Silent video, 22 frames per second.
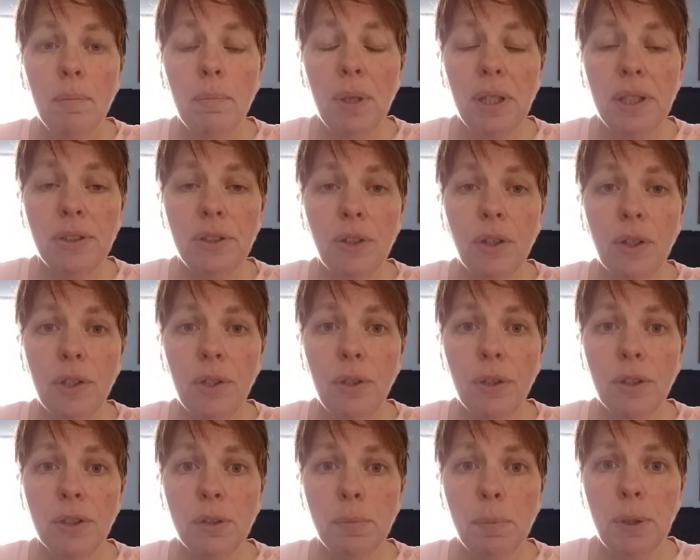based on
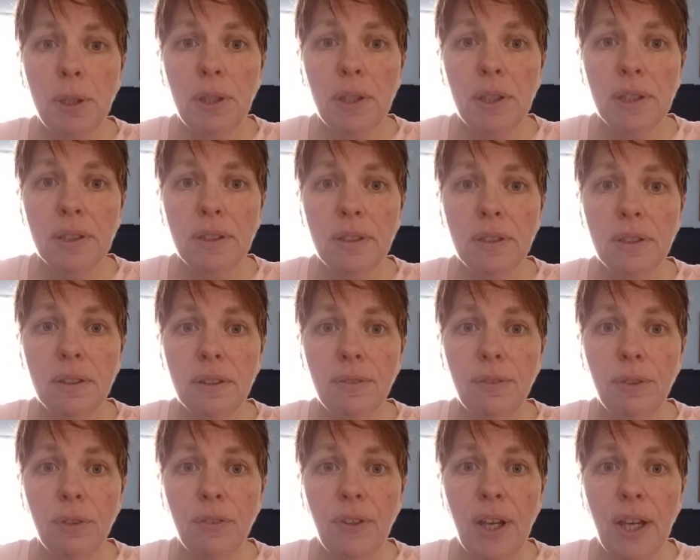your experiences
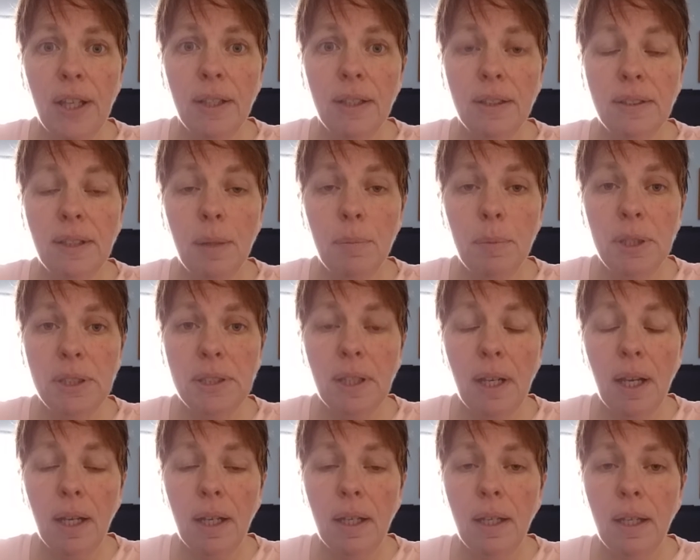if you've had the tummy
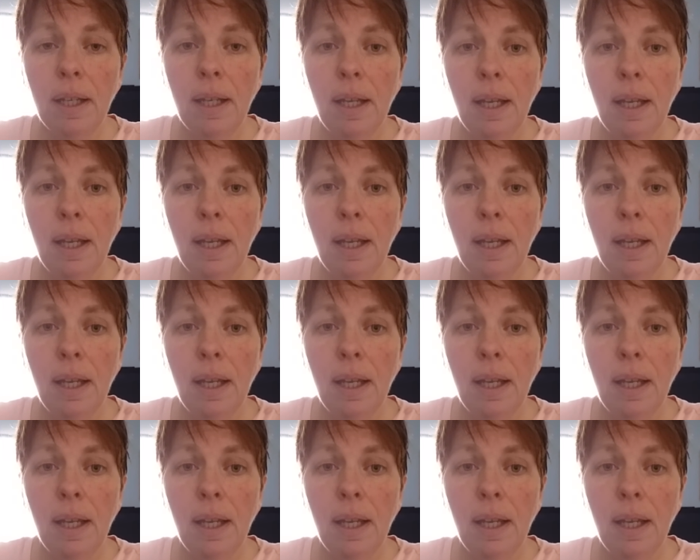tuck.